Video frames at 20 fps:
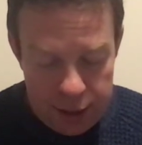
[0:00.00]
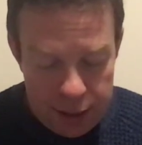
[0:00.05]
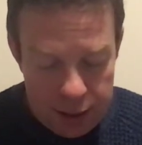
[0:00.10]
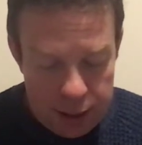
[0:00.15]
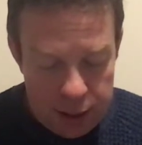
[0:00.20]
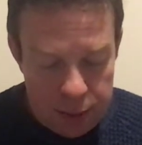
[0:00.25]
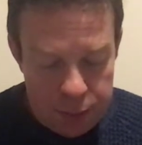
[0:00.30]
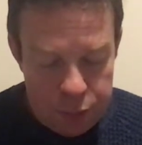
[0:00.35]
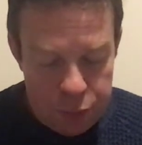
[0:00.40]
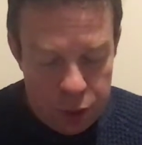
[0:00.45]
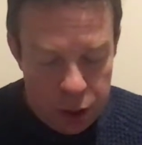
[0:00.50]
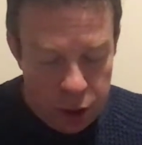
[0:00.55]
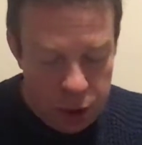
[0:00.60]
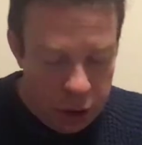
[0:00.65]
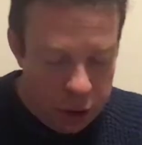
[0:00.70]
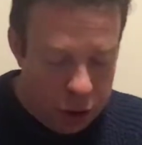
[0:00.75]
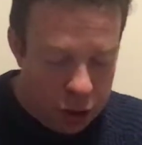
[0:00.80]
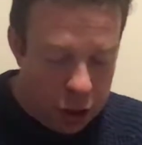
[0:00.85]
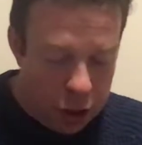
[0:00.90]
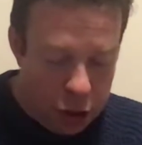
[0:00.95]
um,
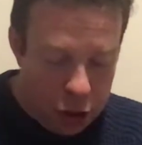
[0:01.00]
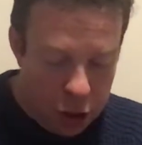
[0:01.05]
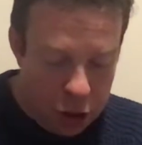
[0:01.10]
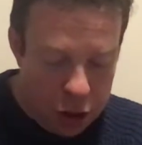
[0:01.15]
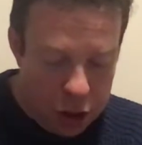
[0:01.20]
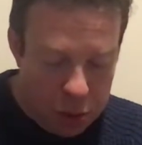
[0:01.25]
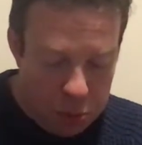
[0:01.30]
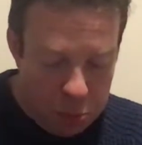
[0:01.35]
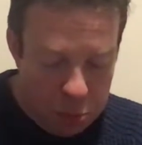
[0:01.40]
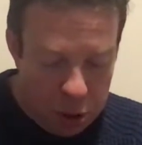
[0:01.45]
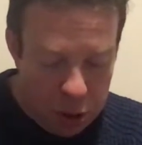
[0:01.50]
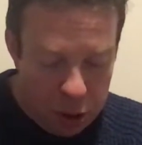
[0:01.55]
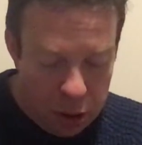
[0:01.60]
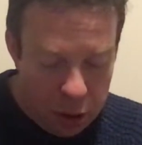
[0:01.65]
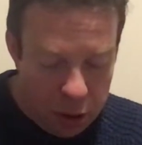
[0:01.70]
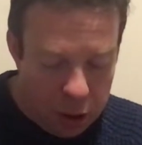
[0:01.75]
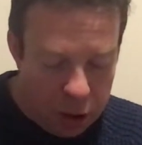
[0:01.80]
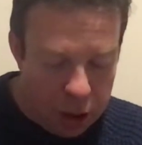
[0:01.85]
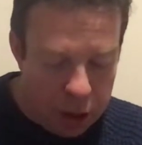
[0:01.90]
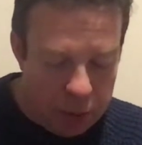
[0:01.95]
to the church in
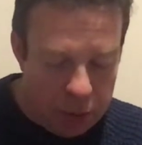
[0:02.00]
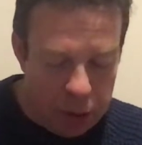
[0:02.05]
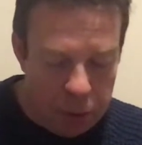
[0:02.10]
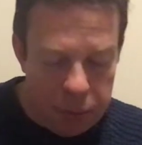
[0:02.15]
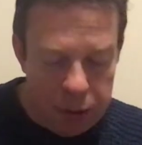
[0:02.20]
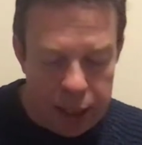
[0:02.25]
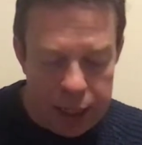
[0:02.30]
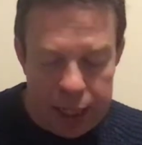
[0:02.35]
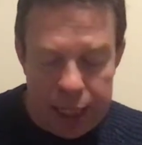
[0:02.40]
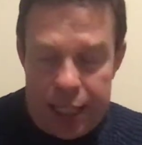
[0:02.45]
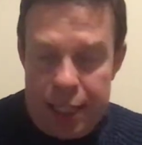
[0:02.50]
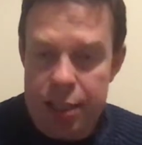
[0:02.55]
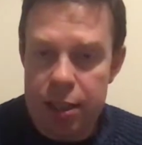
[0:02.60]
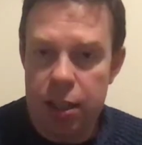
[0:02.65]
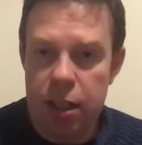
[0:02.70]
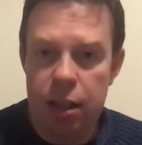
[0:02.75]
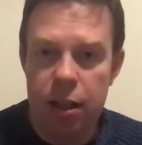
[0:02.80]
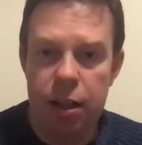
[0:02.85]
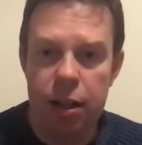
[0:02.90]
Pergamum, he's